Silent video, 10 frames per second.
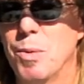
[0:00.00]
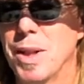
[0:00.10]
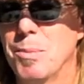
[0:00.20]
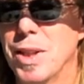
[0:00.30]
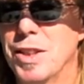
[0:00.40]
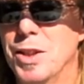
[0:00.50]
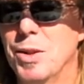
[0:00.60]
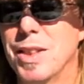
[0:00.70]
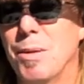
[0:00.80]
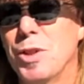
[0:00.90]
what I'm going to
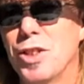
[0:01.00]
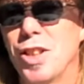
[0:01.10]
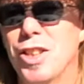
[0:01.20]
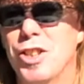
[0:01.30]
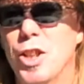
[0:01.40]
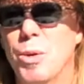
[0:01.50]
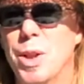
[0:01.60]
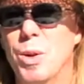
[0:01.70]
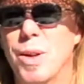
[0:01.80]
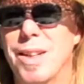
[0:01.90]
do is I'm just going to show
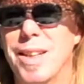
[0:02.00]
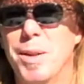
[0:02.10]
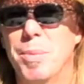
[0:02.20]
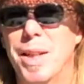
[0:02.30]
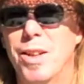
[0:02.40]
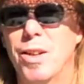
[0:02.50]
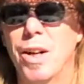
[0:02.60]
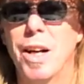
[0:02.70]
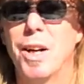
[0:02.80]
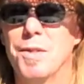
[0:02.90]
you a clip here
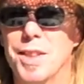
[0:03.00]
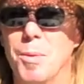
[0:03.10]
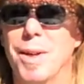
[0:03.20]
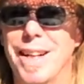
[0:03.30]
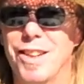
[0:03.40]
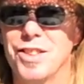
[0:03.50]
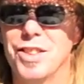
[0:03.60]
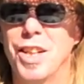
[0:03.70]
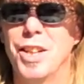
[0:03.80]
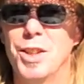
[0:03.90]
of someone else
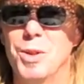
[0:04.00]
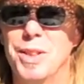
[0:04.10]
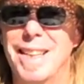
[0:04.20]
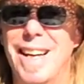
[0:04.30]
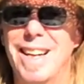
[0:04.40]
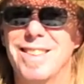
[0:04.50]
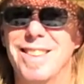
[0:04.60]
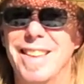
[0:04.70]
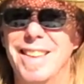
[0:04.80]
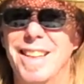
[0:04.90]
using
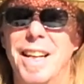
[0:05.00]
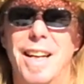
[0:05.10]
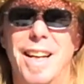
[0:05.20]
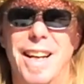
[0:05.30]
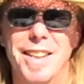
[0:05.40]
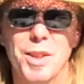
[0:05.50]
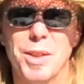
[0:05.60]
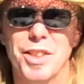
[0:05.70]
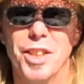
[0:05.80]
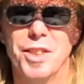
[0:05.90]
gasoline, and you
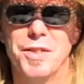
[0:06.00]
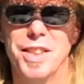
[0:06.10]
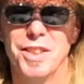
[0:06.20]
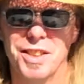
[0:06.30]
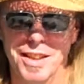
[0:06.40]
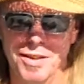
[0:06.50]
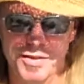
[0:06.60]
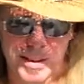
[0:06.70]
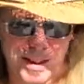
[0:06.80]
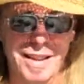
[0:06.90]
can judge for yourself.